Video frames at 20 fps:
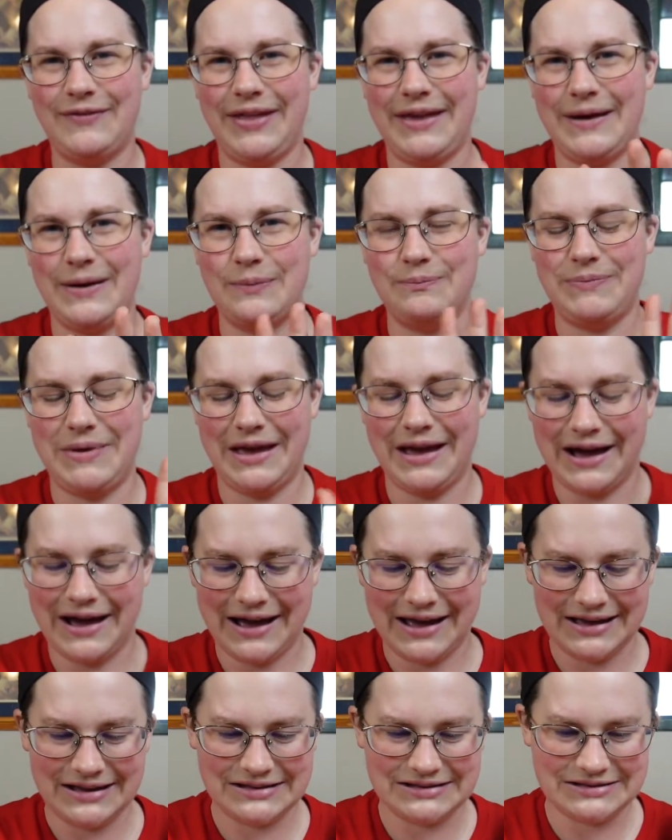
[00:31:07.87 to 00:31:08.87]
like big
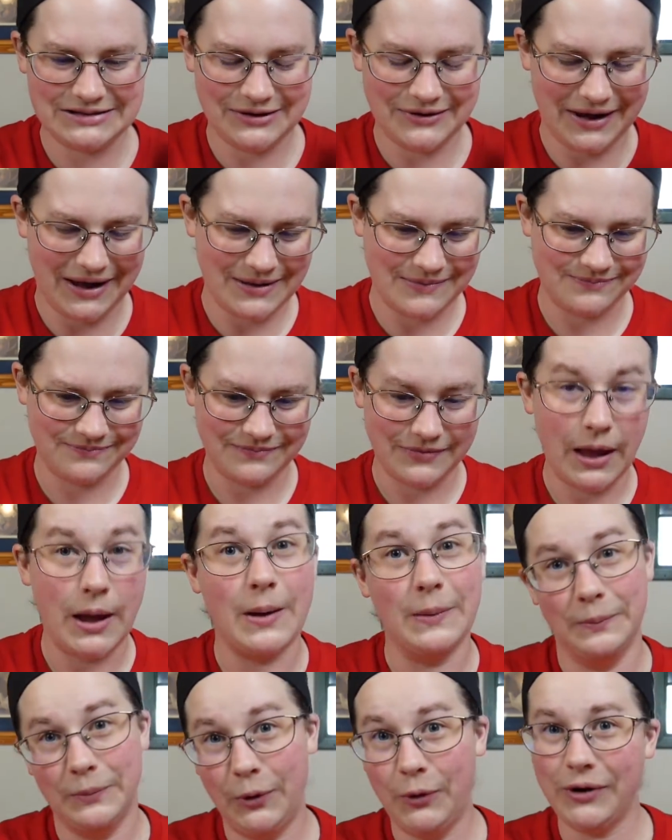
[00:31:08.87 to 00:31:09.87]
eyes. Okay,
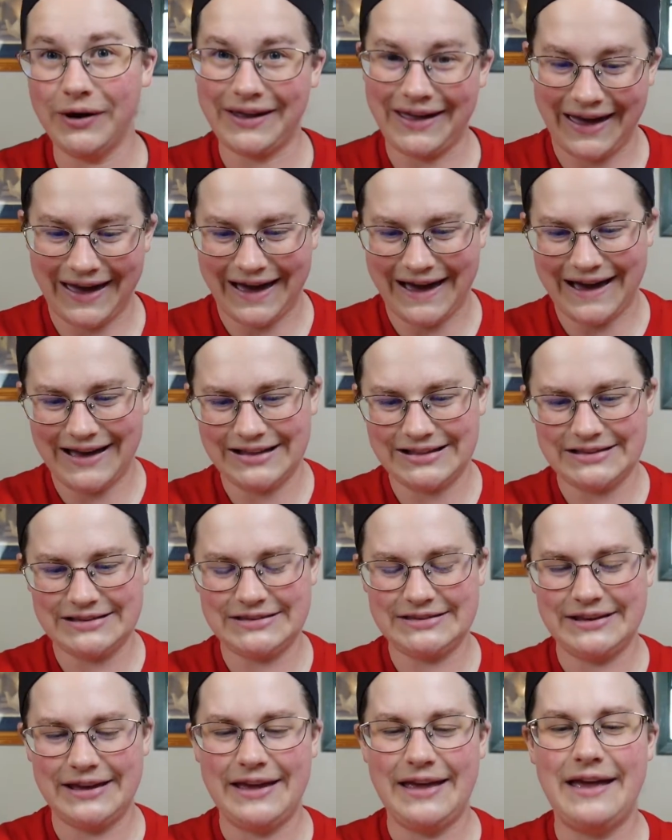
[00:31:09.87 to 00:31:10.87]
more
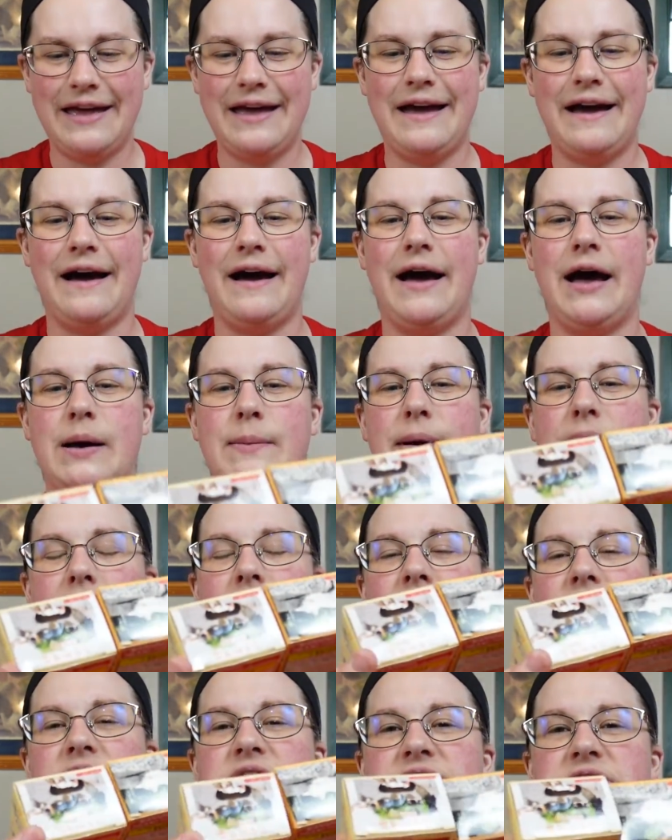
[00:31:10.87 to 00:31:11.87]
cats. I
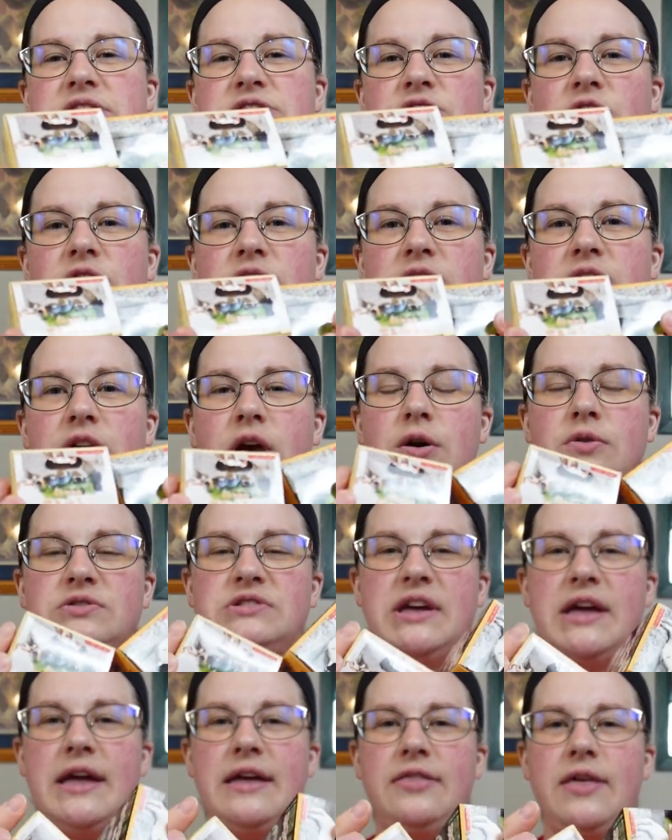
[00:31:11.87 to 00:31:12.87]
got these at Don
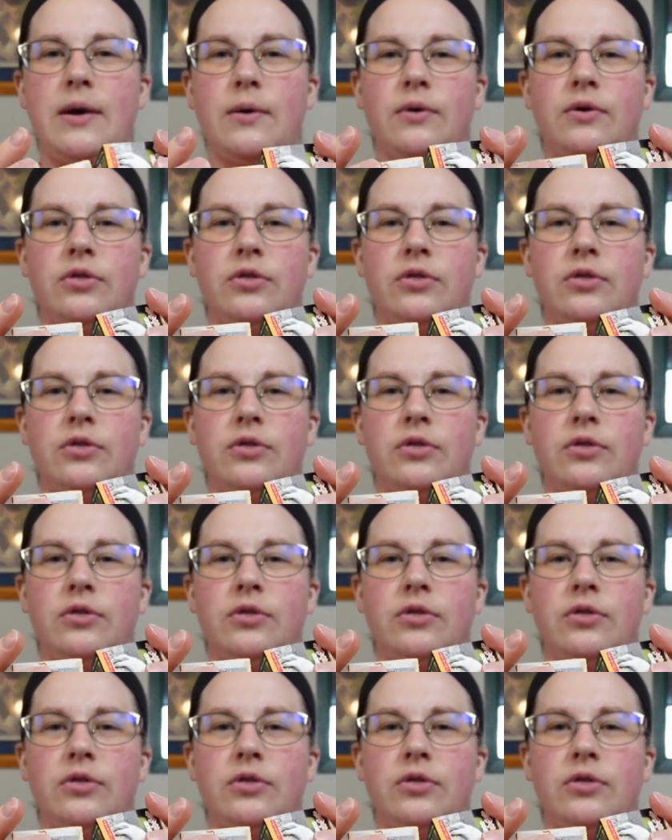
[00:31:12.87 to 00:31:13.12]
Quixote. They were